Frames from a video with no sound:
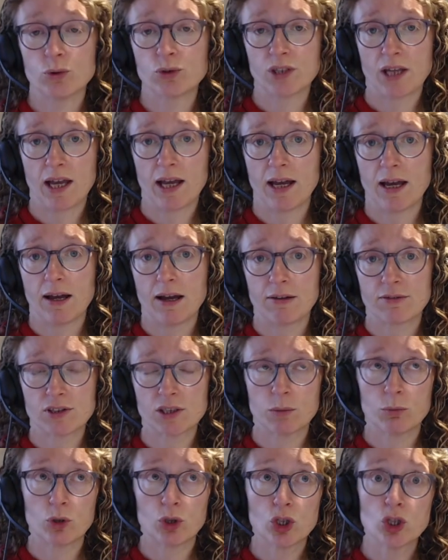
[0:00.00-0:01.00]
to have
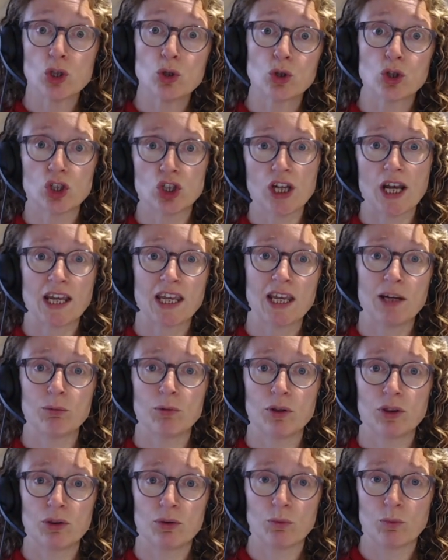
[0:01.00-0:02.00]
someone that you can check in
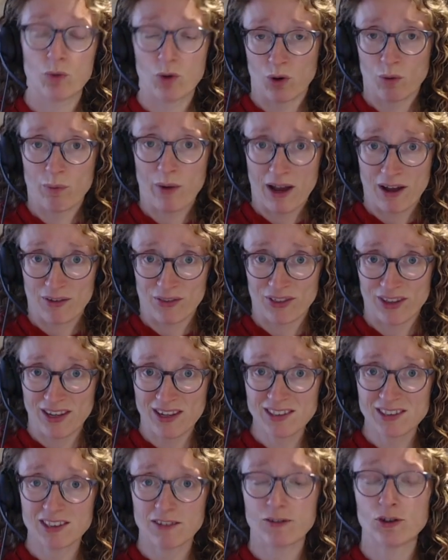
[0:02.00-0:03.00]
with about
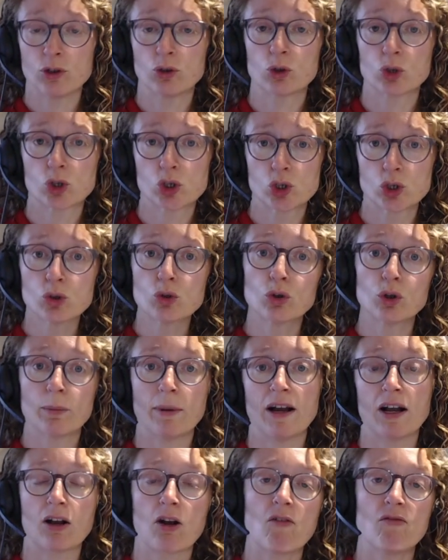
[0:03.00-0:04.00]
this if you're not sure
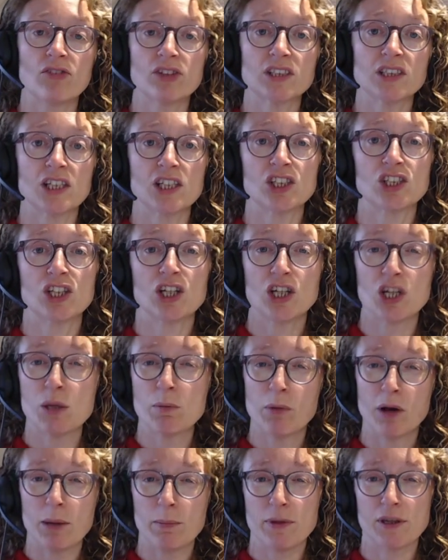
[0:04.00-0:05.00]
about a conversation that you
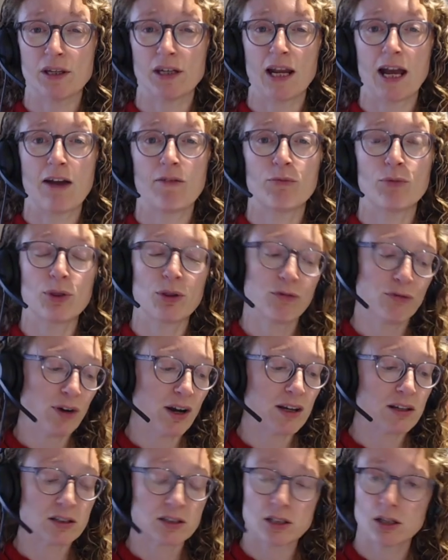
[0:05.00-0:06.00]
might be going to have with a
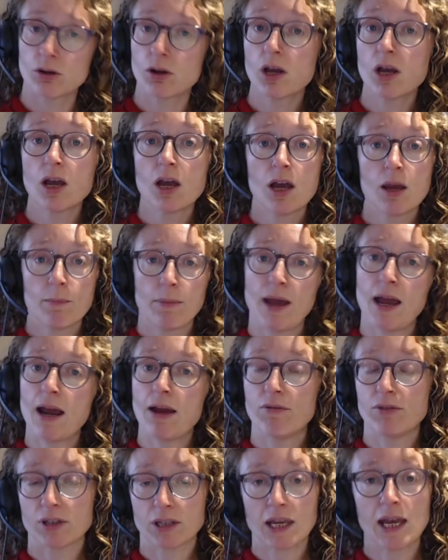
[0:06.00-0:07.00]
friend. So,
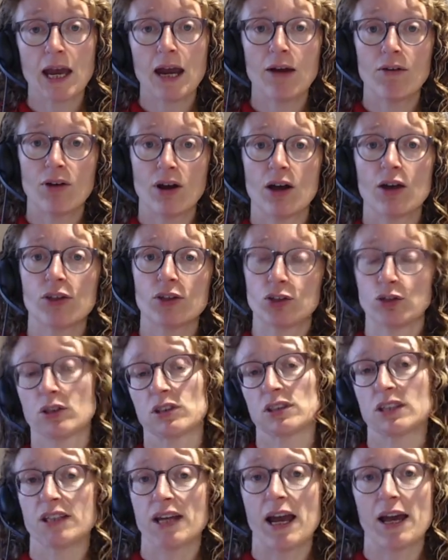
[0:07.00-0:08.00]
parent, carer, other
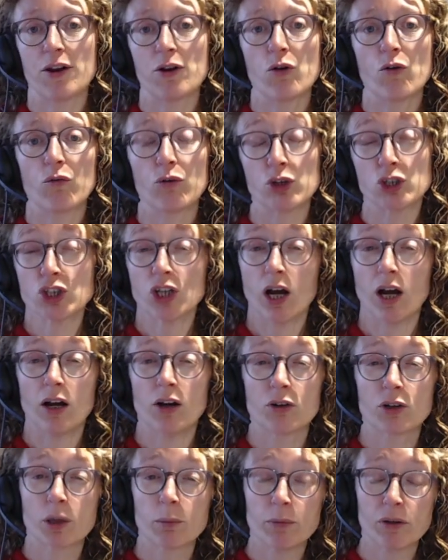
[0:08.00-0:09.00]
trusted adult for a
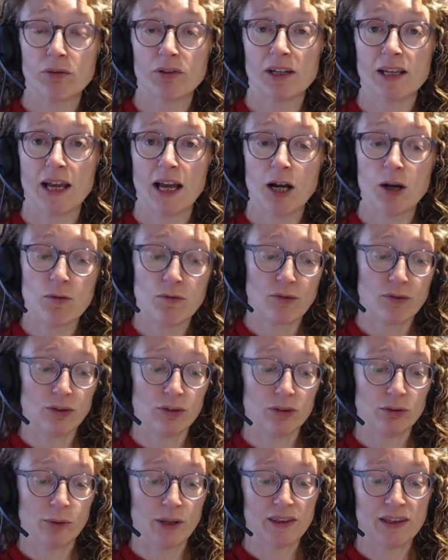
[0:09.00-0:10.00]
child can be really
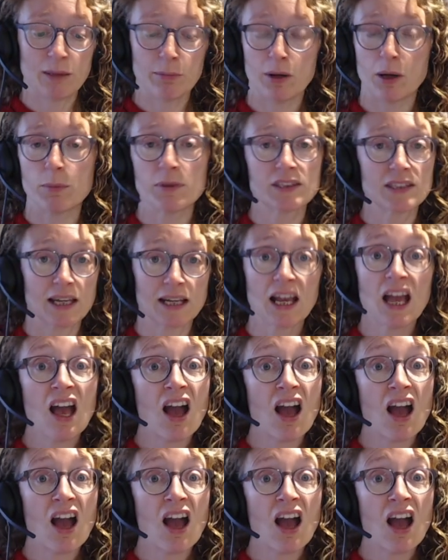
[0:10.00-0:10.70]
helpful when they might be saying,